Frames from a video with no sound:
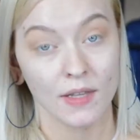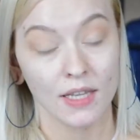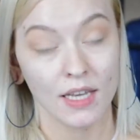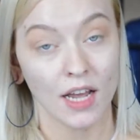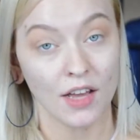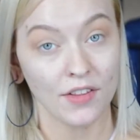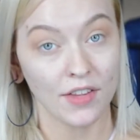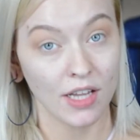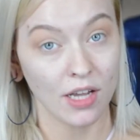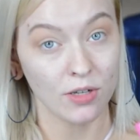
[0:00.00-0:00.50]

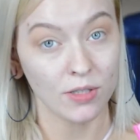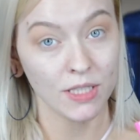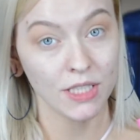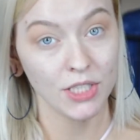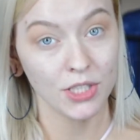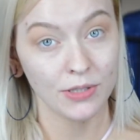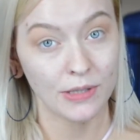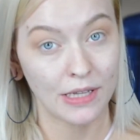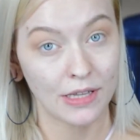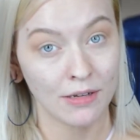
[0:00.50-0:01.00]
Now the only
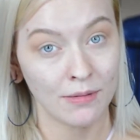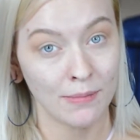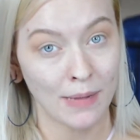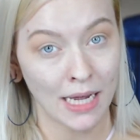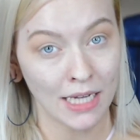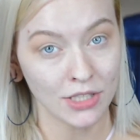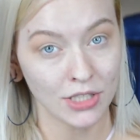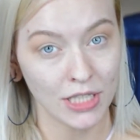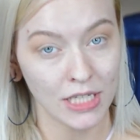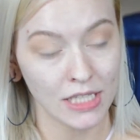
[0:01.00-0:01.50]
two other
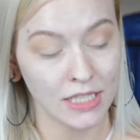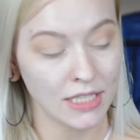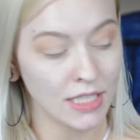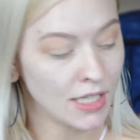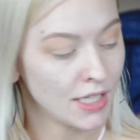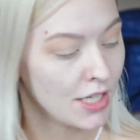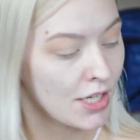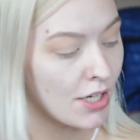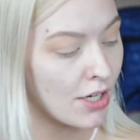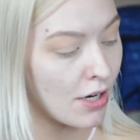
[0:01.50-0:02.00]
matte shades
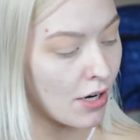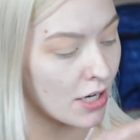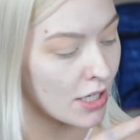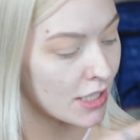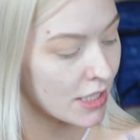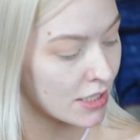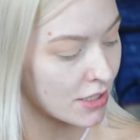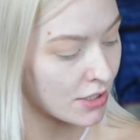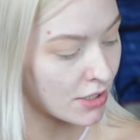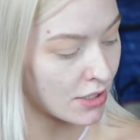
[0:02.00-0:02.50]
in here
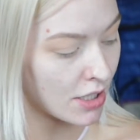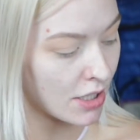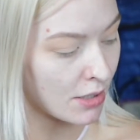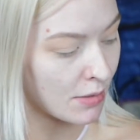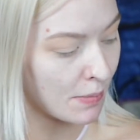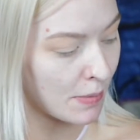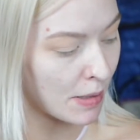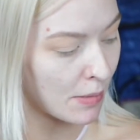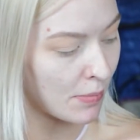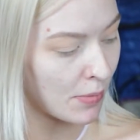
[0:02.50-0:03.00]
are this
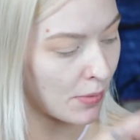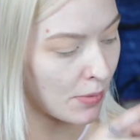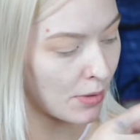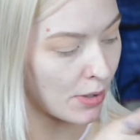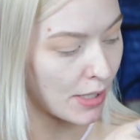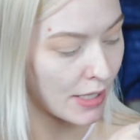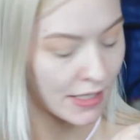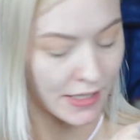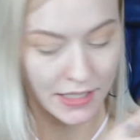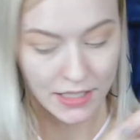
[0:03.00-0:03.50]
dark purple
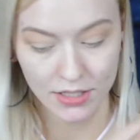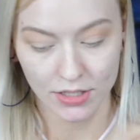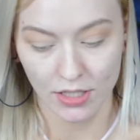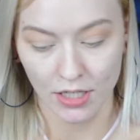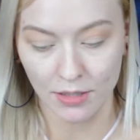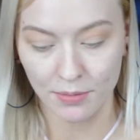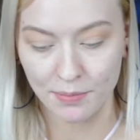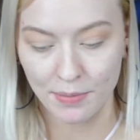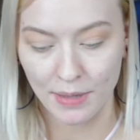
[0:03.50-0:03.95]
and this dark